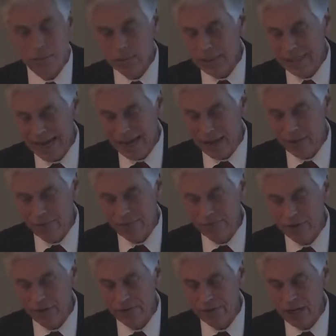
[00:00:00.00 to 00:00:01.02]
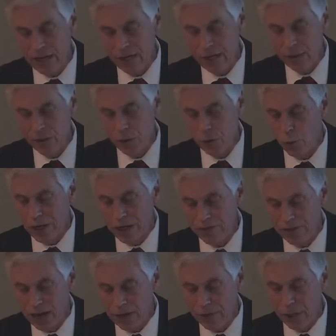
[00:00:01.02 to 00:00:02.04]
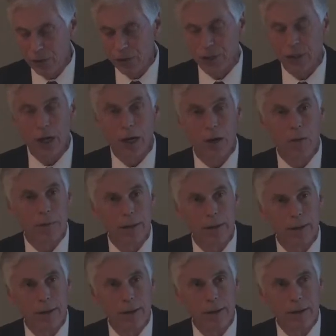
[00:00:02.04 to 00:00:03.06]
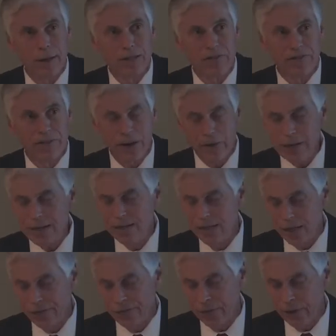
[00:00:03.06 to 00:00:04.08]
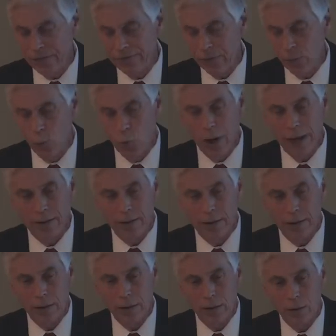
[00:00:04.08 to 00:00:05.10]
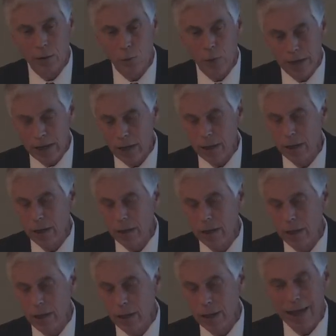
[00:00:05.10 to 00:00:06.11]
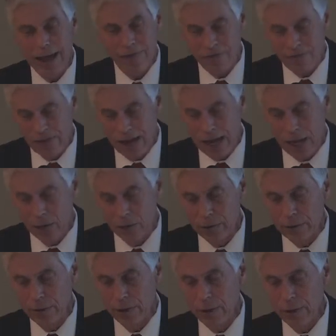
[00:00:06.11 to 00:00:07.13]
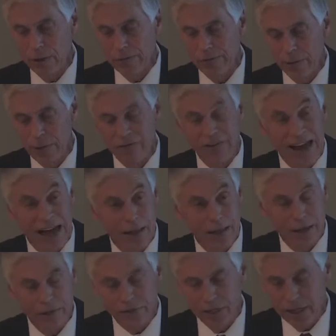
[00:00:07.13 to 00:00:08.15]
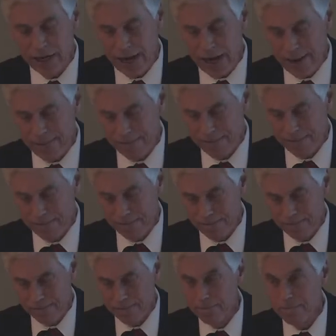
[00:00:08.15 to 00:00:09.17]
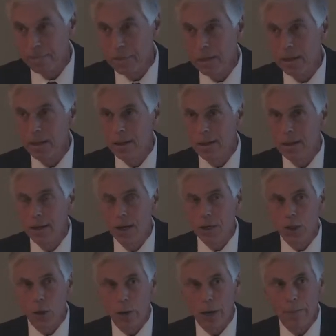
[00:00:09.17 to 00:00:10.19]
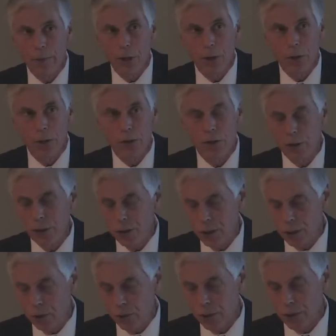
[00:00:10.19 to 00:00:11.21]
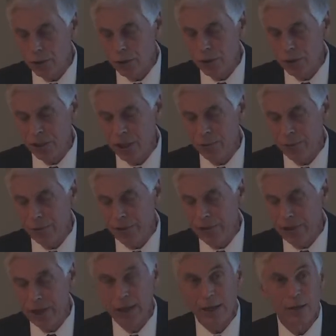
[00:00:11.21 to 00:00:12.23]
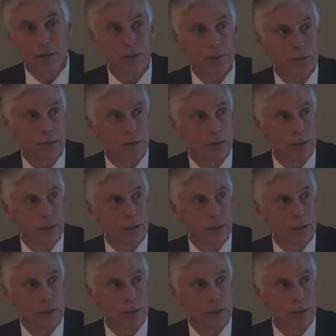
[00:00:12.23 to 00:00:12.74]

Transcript: 10, 15, 25 years ago, it's very different from what we have found from the Valley of today. So what I'm going to urge you to do are two simple things: